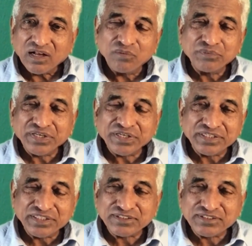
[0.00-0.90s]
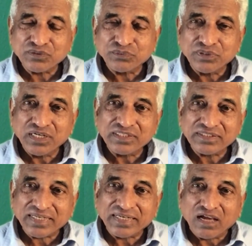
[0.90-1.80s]
How many countries in the world
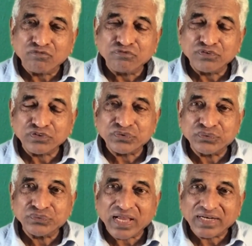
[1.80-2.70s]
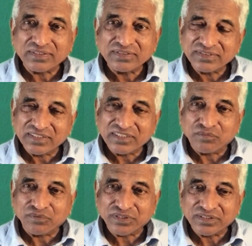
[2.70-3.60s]
can afford to do that. Think
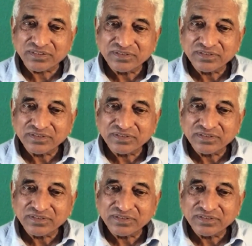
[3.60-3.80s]
about it.